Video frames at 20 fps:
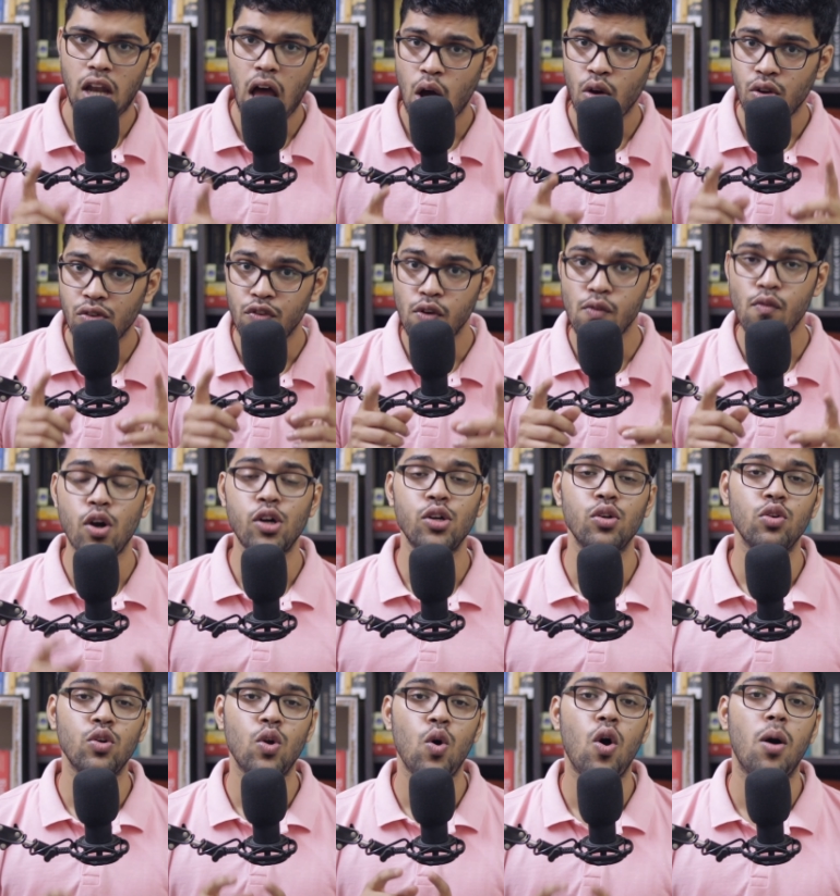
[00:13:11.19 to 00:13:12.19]
Now, if you
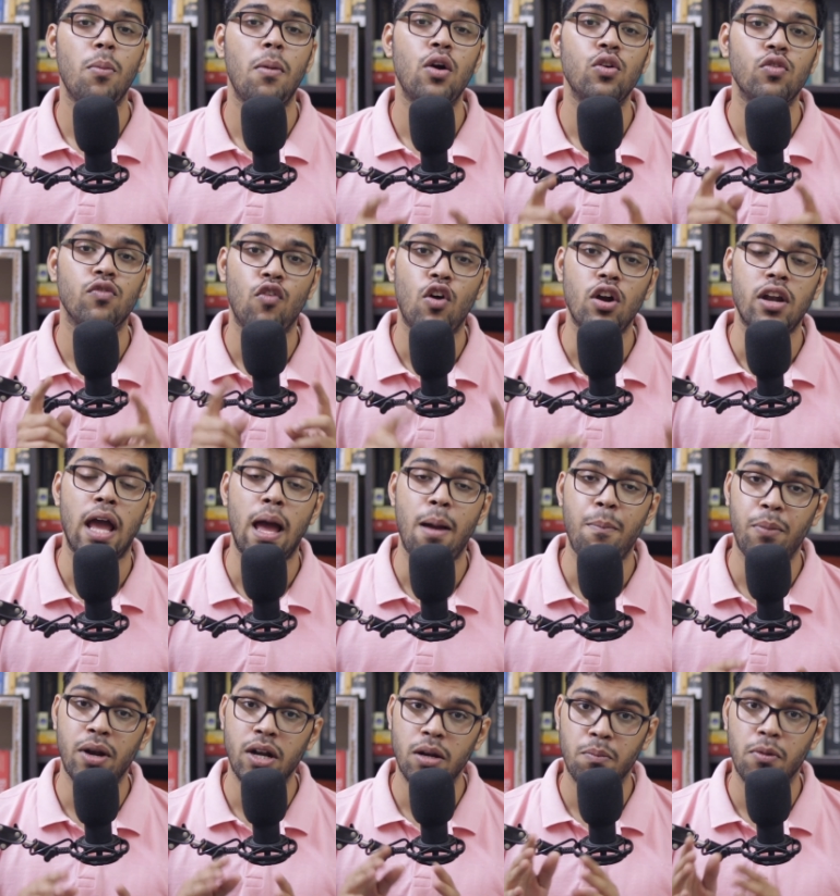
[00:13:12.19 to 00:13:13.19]
want to know about what
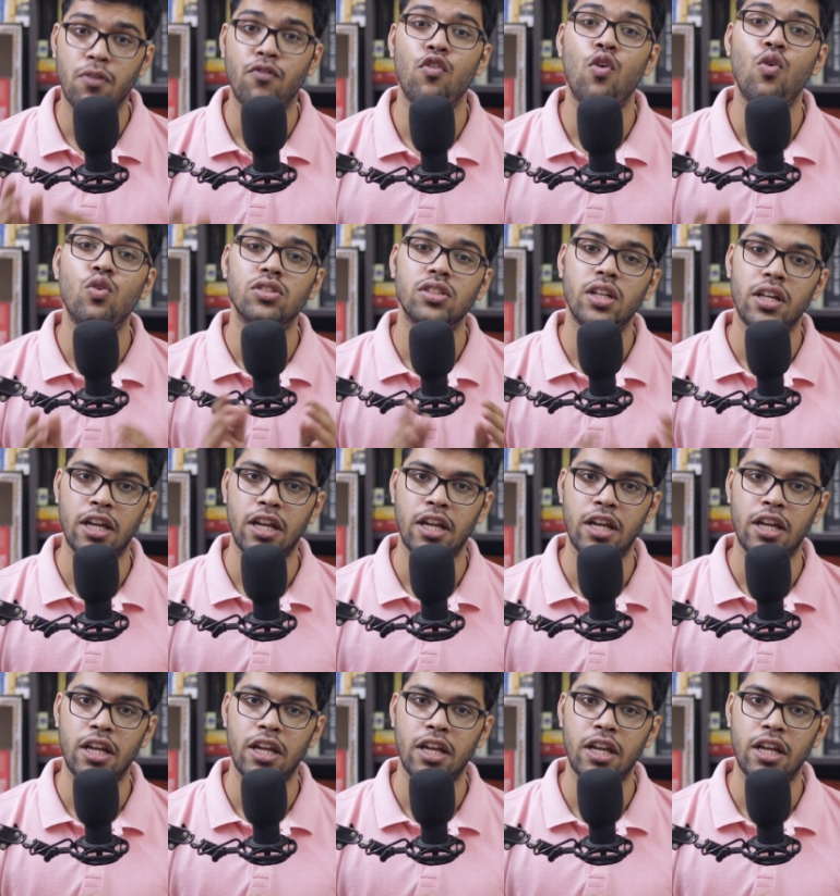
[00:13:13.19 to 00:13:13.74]
happened before